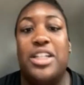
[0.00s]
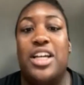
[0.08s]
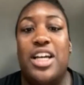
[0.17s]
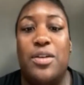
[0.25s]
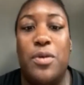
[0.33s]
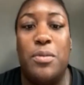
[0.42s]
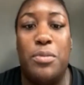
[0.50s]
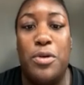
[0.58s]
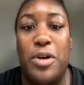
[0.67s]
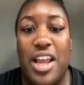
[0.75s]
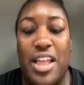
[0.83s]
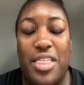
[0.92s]
At one
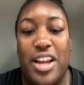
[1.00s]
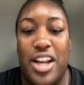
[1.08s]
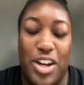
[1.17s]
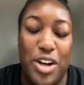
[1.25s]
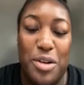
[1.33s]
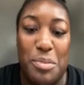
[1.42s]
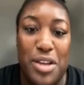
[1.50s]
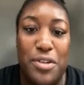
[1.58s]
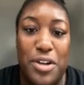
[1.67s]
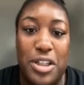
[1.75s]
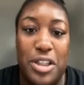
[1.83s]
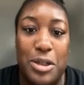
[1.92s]
point, I think I hurt my
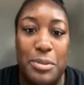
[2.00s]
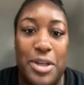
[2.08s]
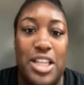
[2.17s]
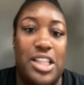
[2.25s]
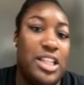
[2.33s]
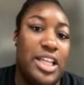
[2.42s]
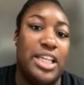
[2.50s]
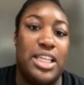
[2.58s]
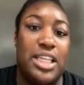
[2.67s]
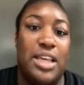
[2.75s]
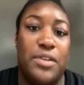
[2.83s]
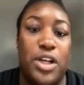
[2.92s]
foot a little bit, and then like
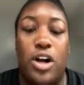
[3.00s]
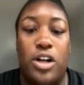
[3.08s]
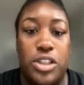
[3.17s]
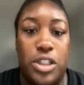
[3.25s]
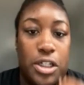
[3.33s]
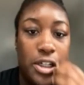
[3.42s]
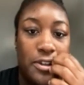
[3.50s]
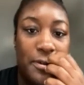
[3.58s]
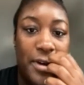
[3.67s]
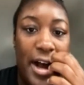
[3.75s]
giving an alternative